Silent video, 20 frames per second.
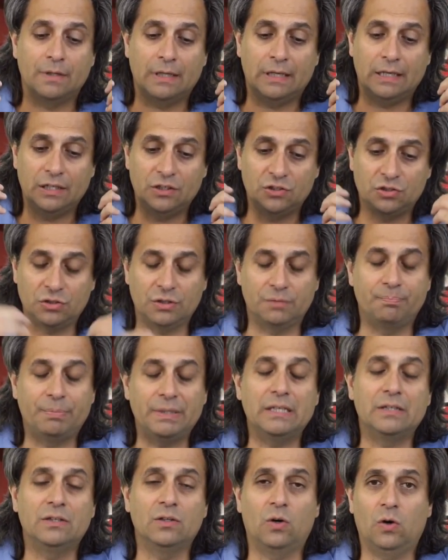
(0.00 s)
He should
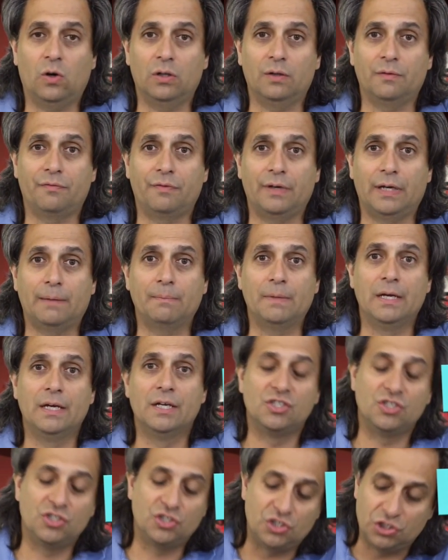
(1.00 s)
be in the Hall of Fame
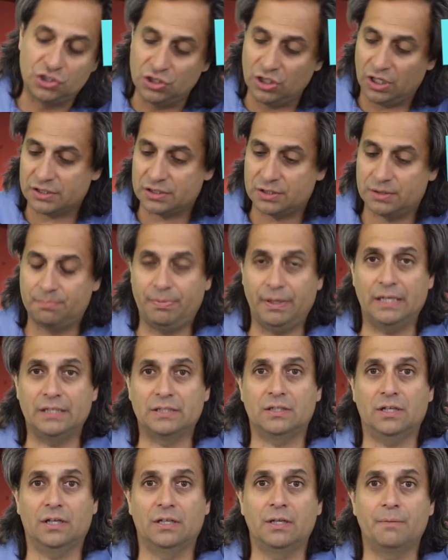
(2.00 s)
just
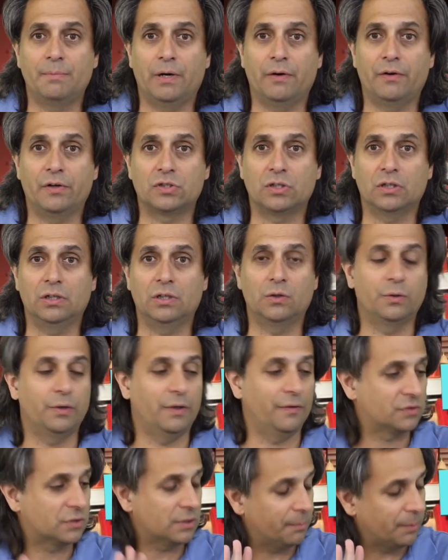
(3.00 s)
based on the merits alone.
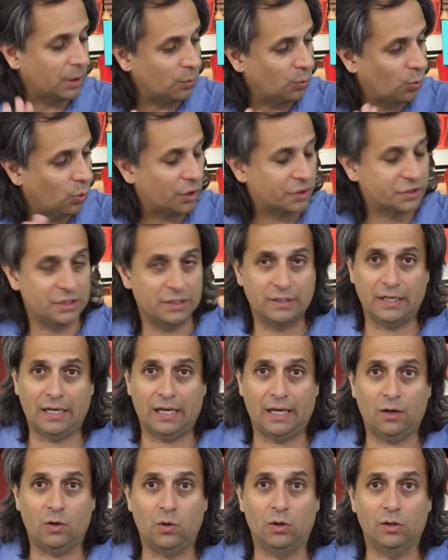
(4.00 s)
If somebody walks into
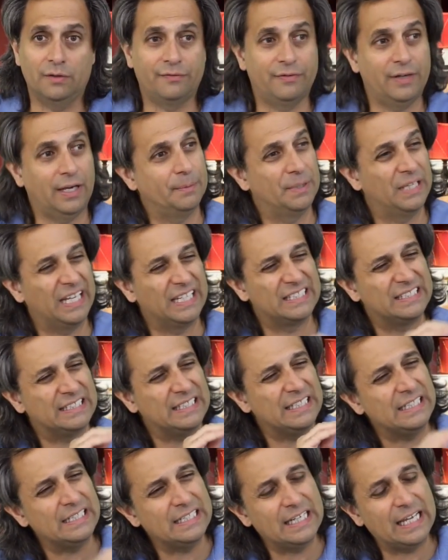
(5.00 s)
that Hall of Fame and they
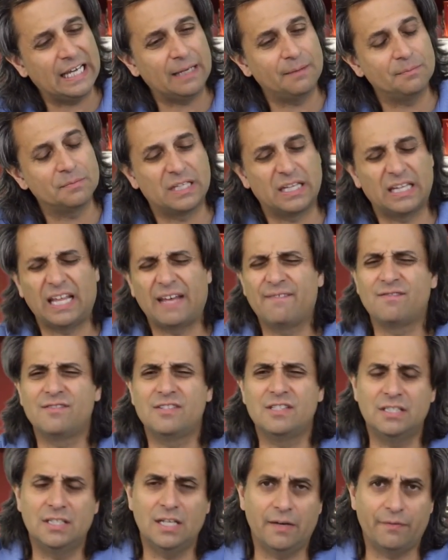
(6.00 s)
see names that they've
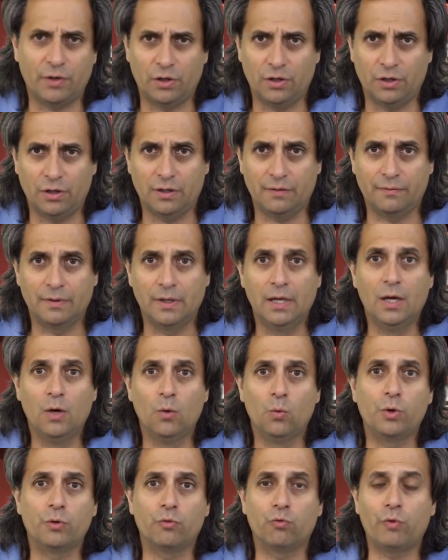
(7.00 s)
never heard of
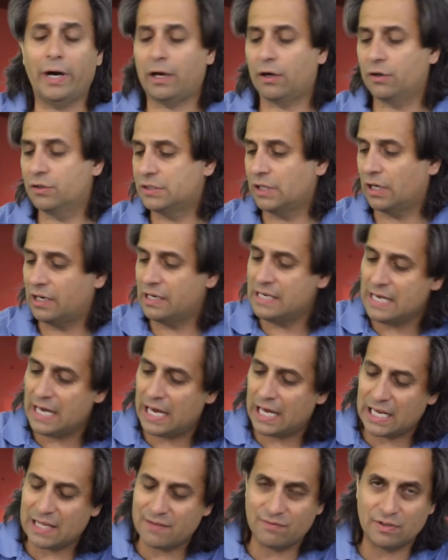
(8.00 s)
with records that are
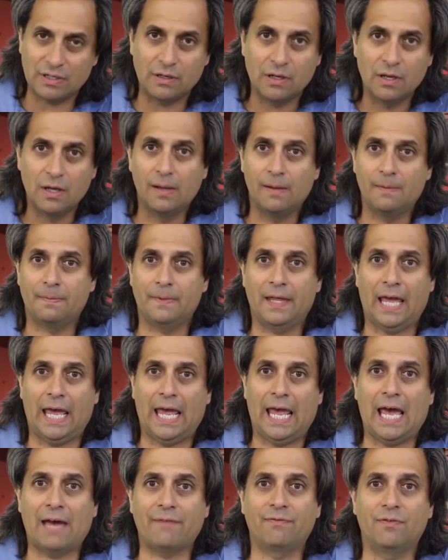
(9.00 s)
not even
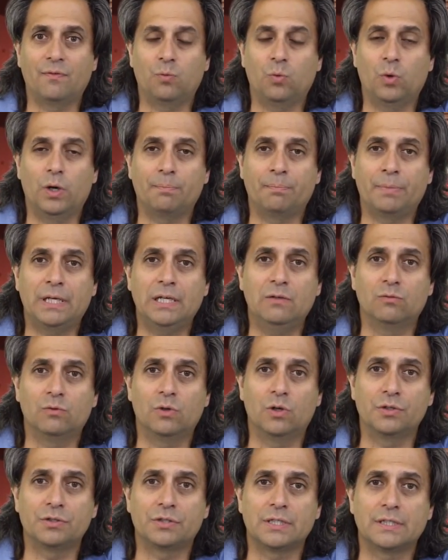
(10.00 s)
half of what Pete
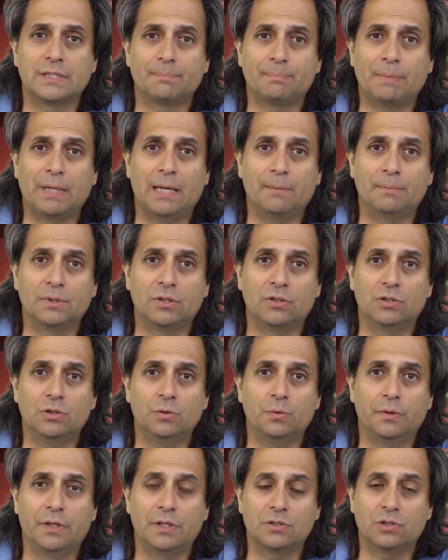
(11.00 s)
Rose has been able to
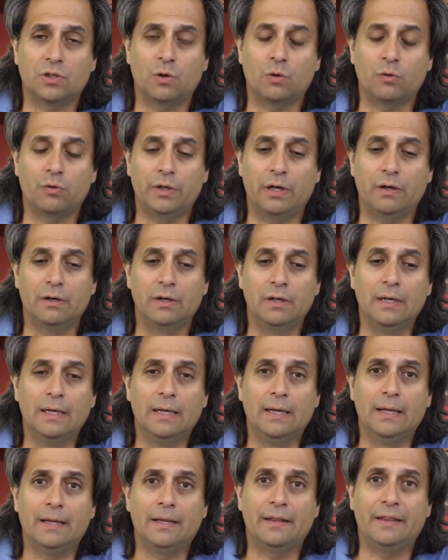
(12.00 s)
do with his career,
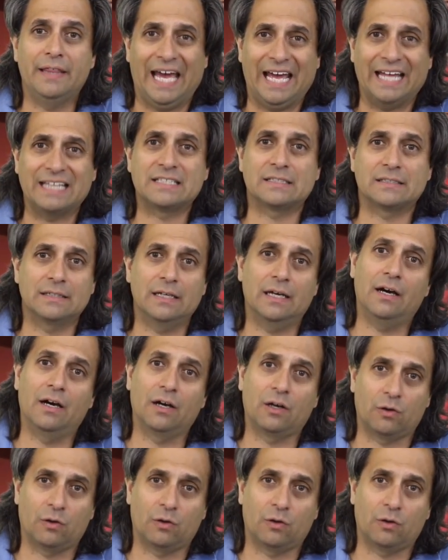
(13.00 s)
that's a